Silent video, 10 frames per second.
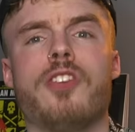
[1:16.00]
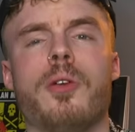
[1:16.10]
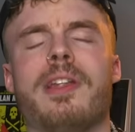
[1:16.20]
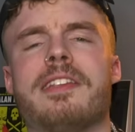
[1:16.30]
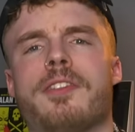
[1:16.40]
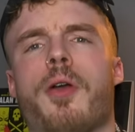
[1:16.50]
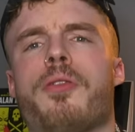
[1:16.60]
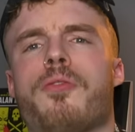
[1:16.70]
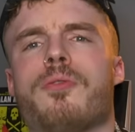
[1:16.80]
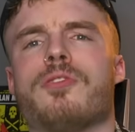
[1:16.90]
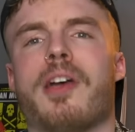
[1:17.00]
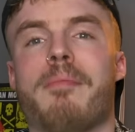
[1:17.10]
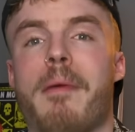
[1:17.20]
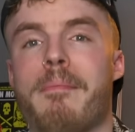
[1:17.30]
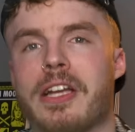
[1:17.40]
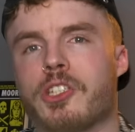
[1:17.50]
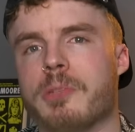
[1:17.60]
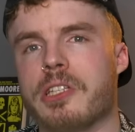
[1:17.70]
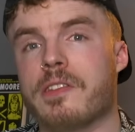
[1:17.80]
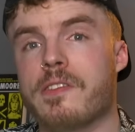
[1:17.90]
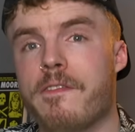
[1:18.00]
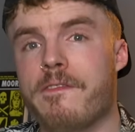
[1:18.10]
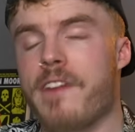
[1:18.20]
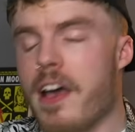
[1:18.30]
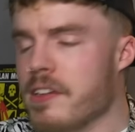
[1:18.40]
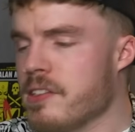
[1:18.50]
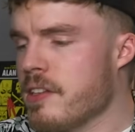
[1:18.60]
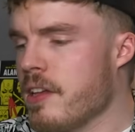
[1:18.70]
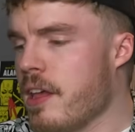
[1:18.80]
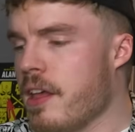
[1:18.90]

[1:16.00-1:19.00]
So let's go through some measurements first.